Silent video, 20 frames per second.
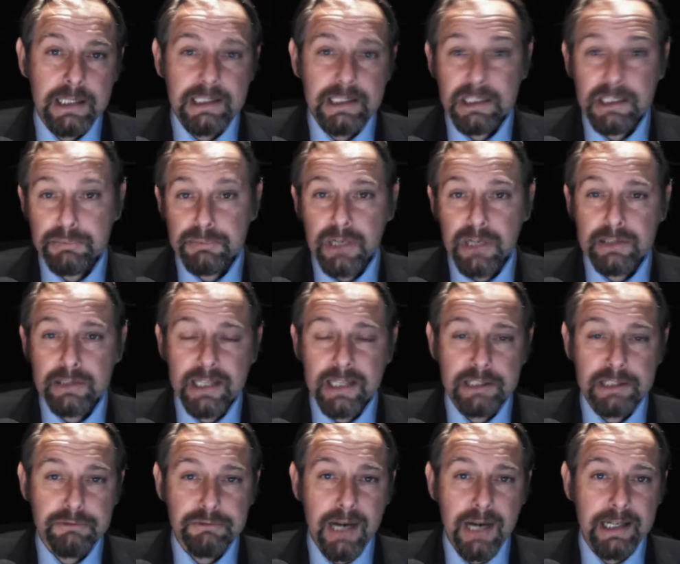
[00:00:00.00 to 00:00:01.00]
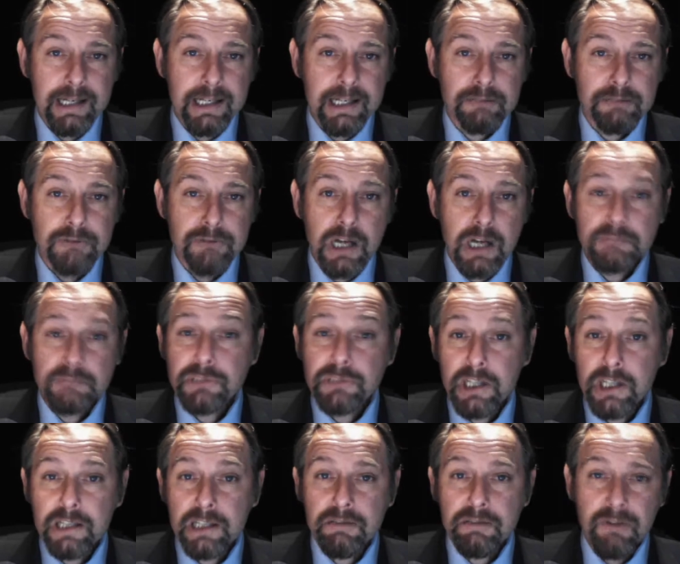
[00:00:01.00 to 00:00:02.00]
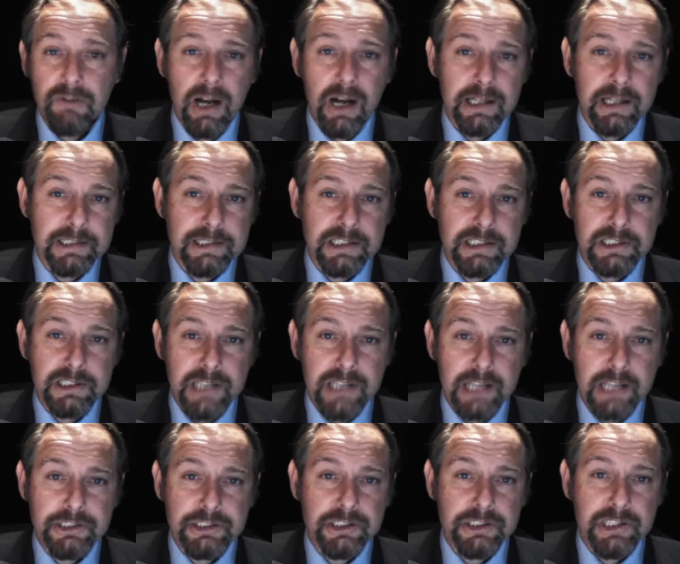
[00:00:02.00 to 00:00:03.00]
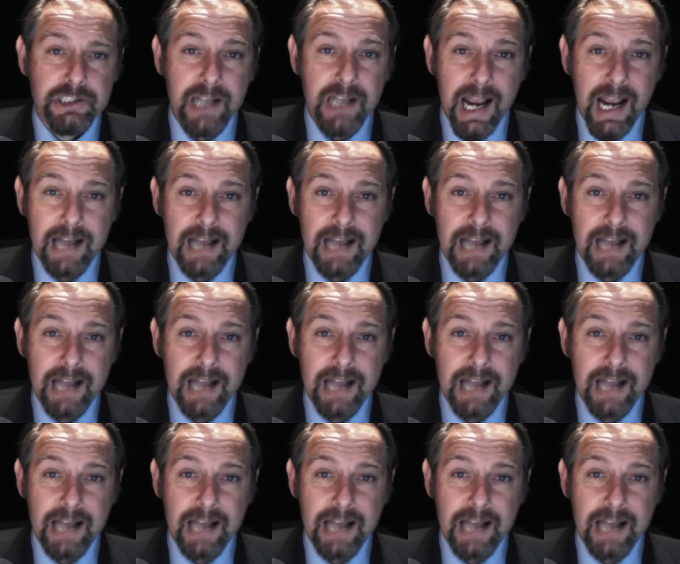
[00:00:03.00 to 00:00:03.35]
This protest rally in Rome turned violent as tensions and